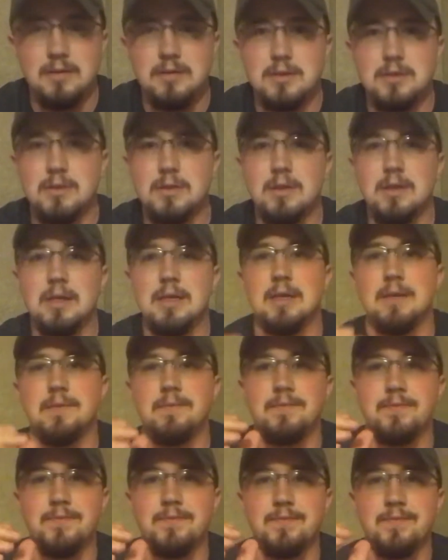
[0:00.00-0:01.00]
So go ahead,
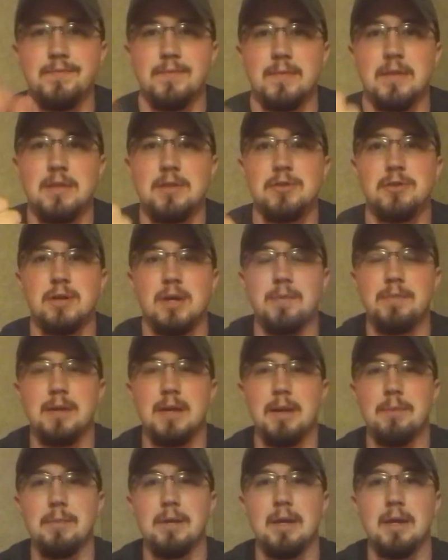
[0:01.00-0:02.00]
drop
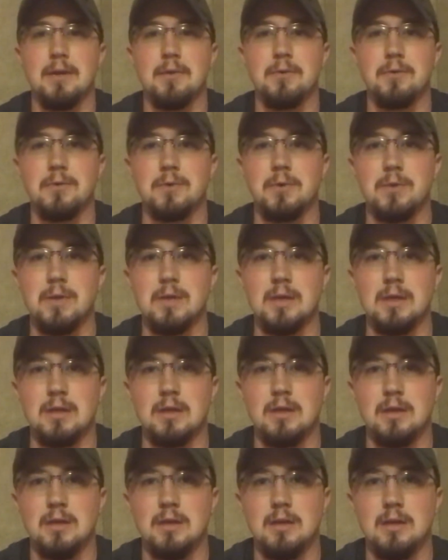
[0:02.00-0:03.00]
that mag real quick,